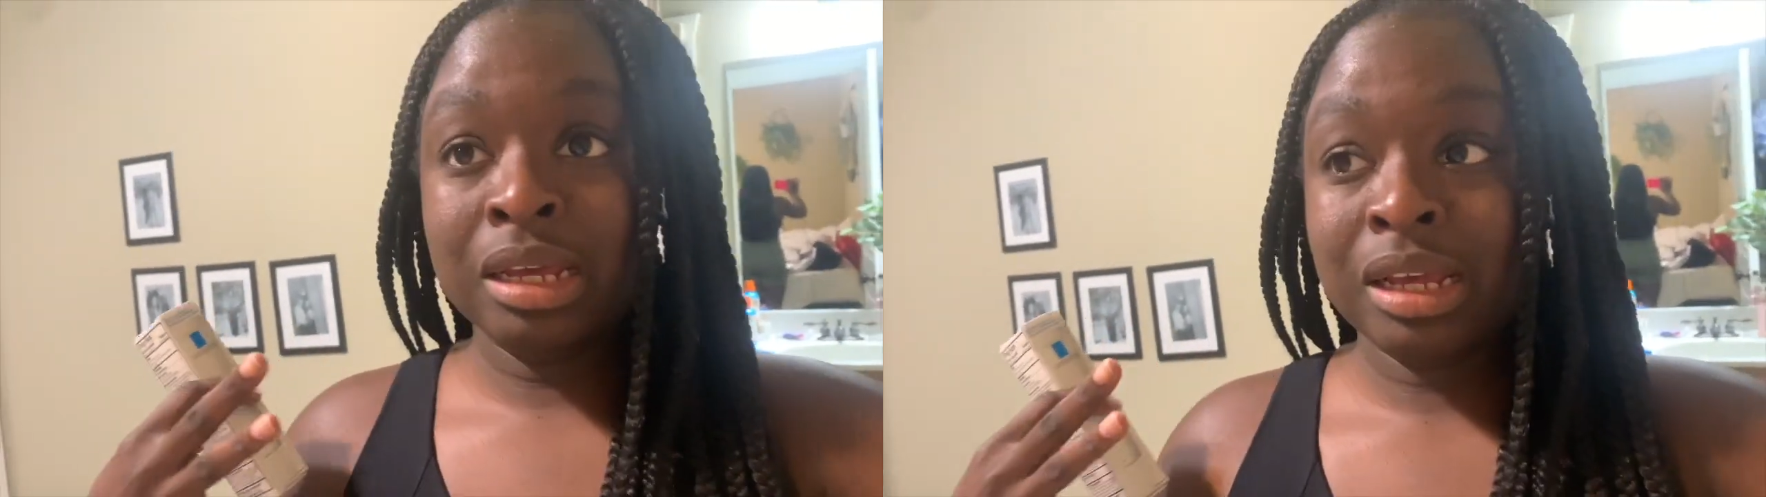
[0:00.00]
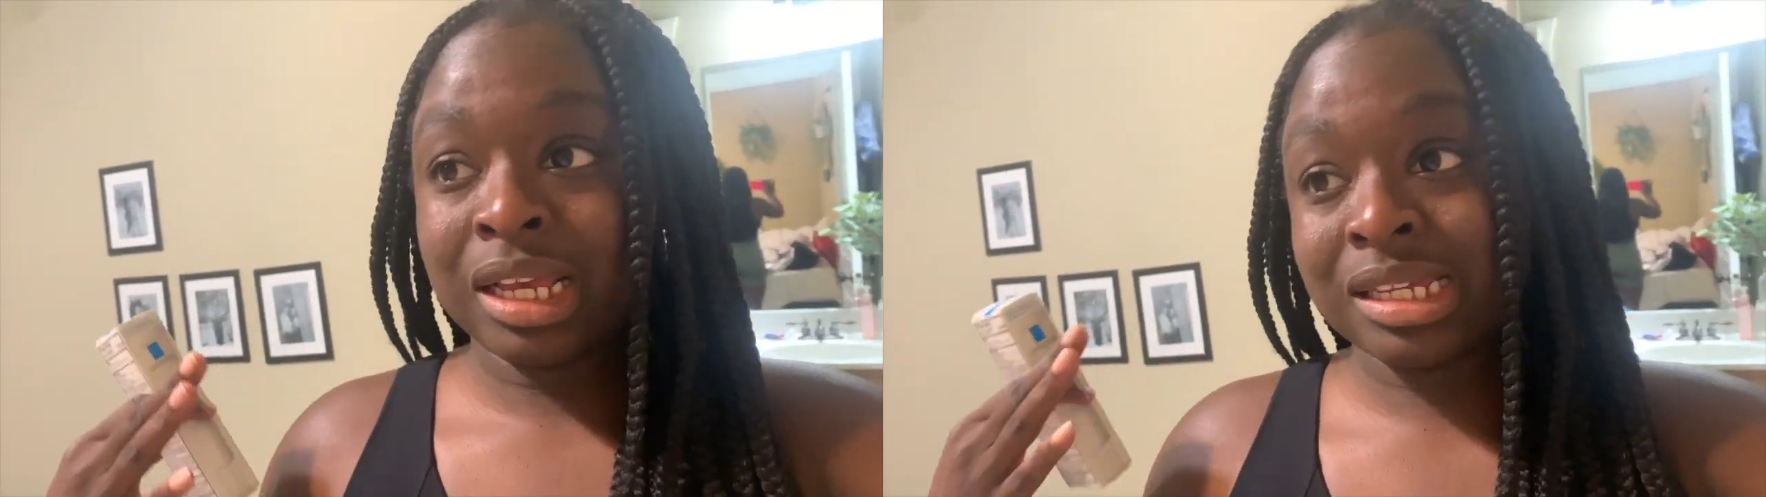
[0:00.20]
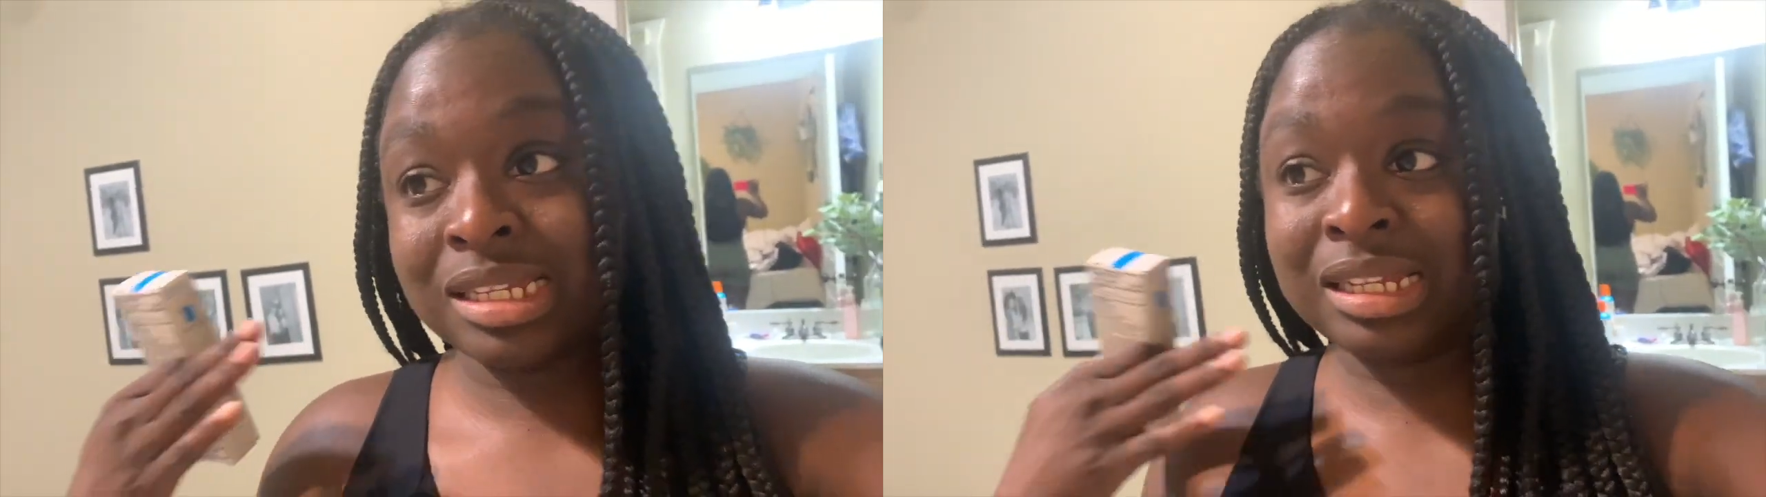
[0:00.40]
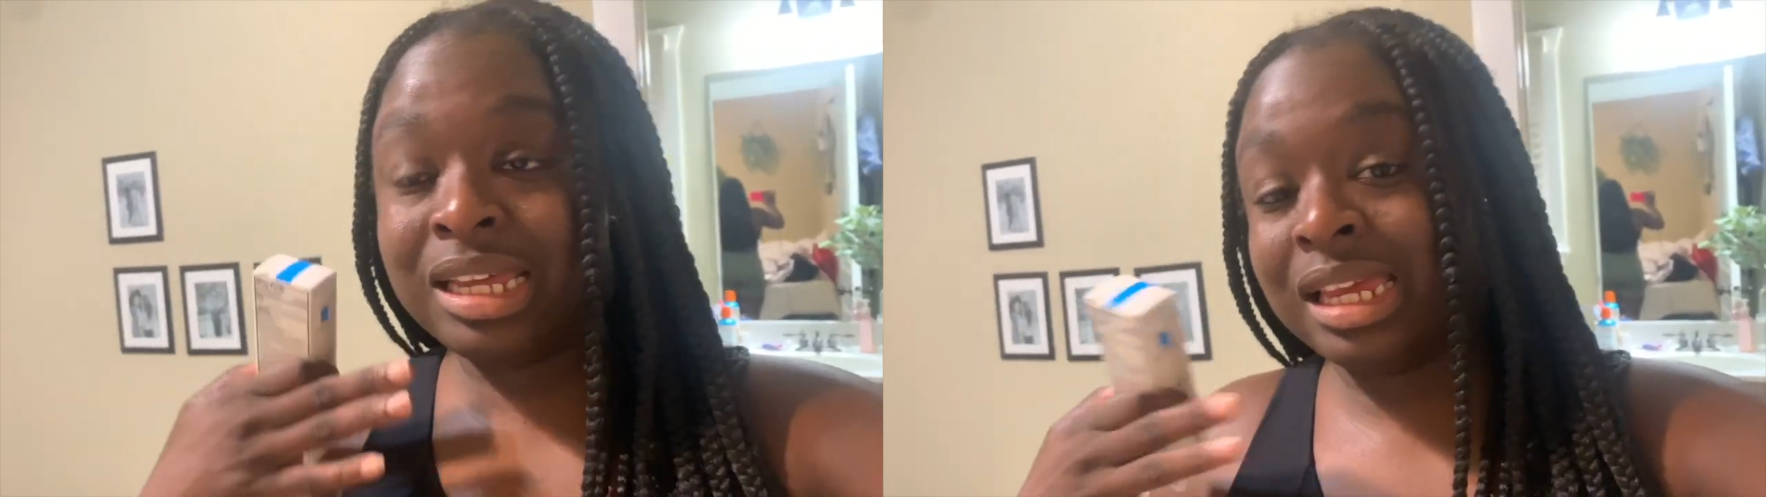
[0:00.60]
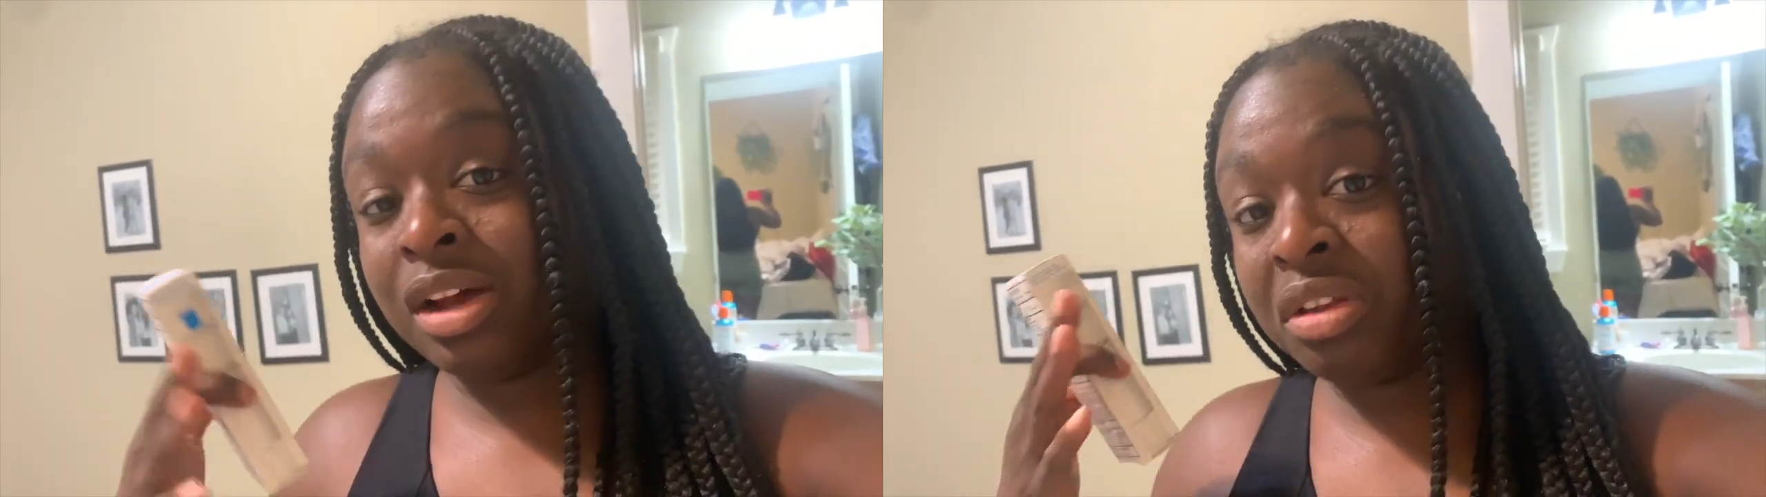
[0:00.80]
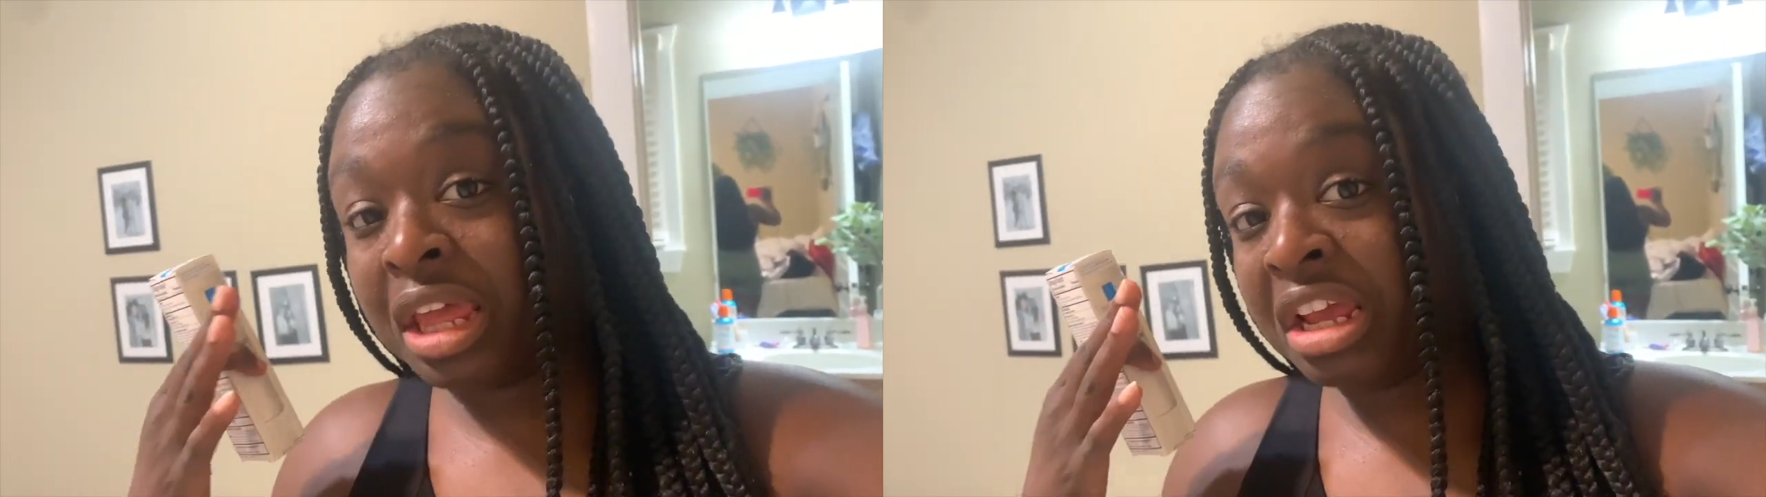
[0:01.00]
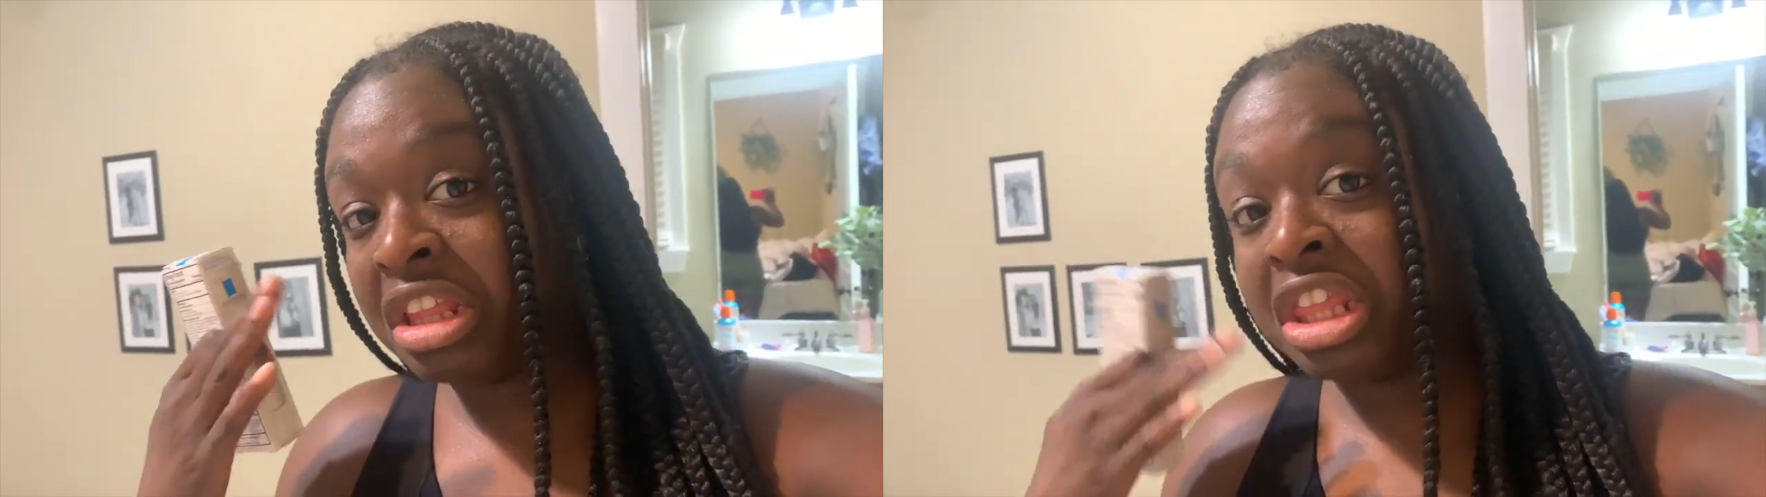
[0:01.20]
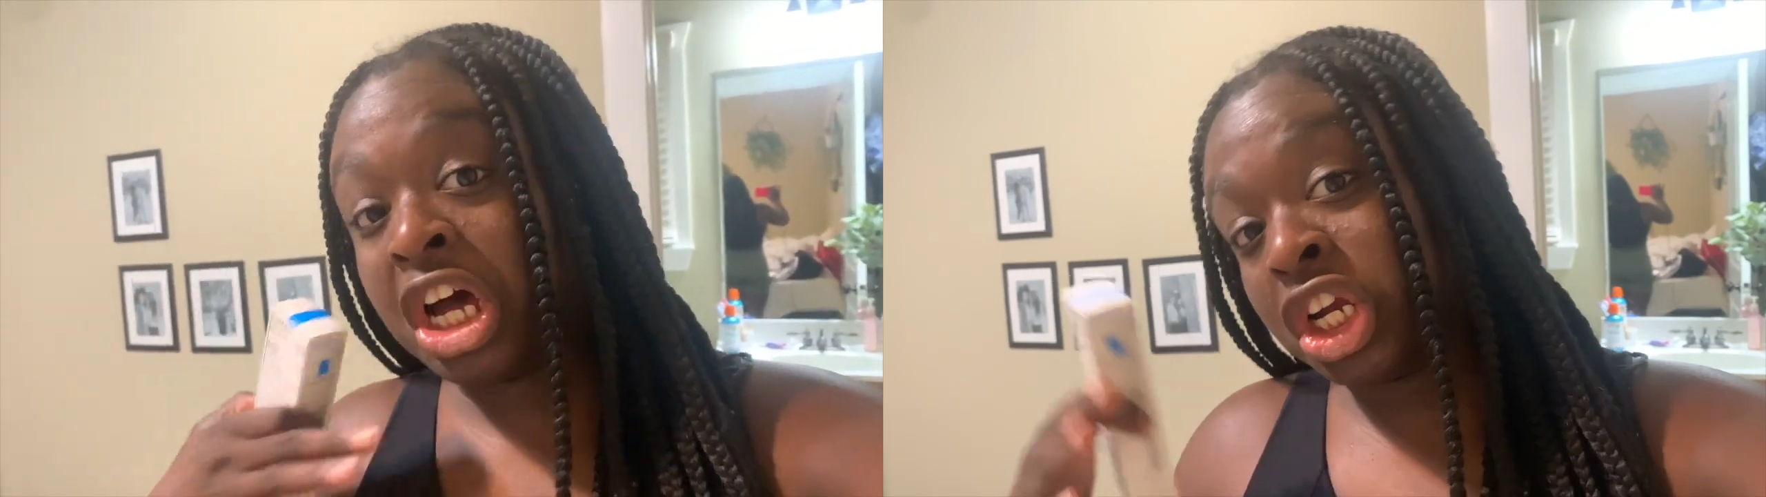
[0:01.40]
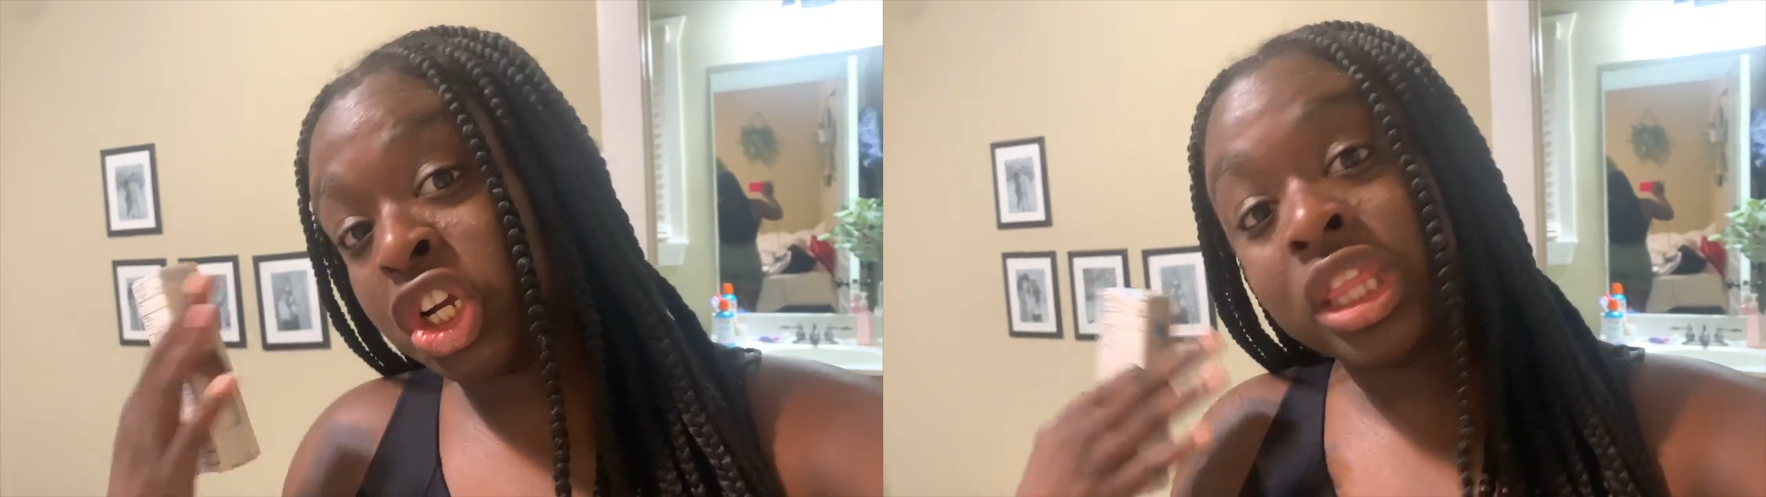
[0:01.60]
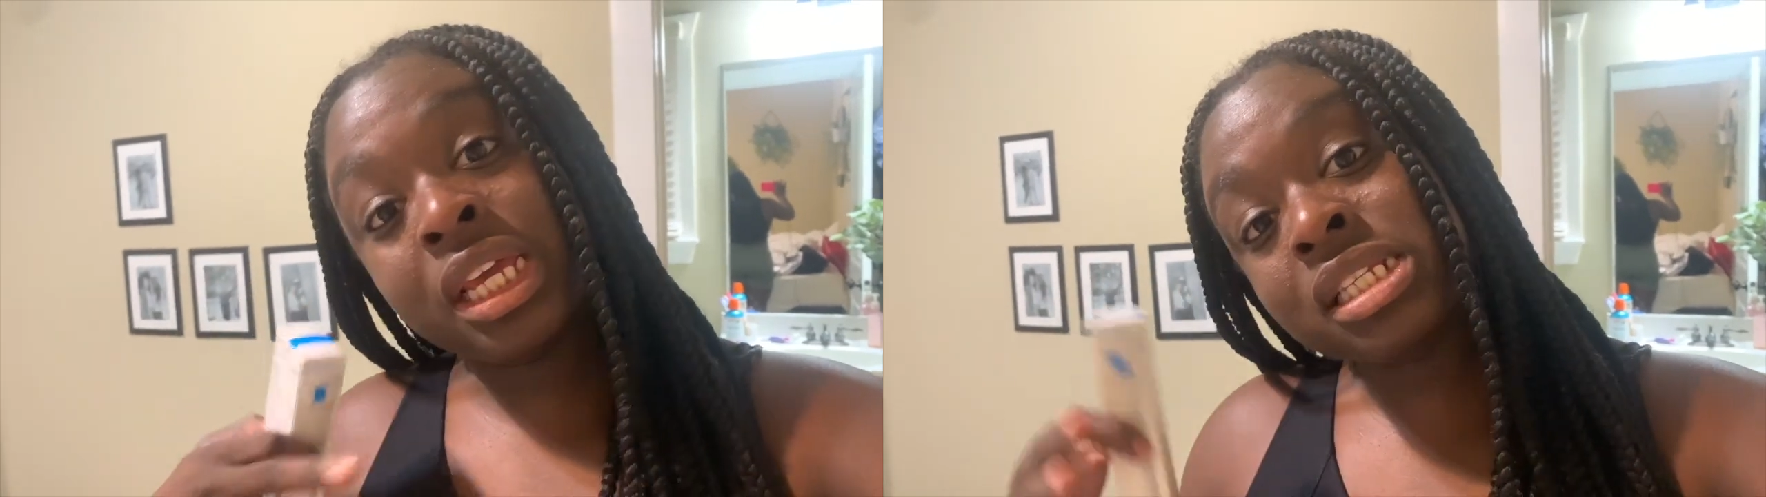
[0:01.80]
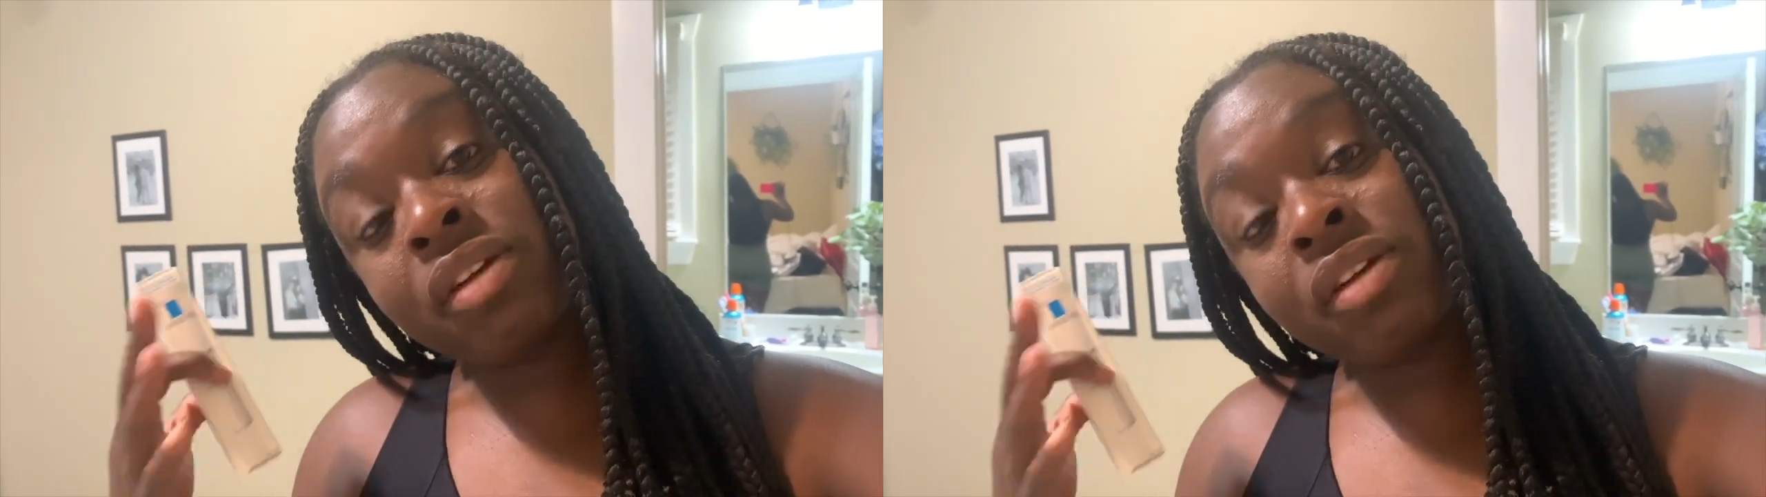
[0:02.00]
because it's cleaning out like the under things,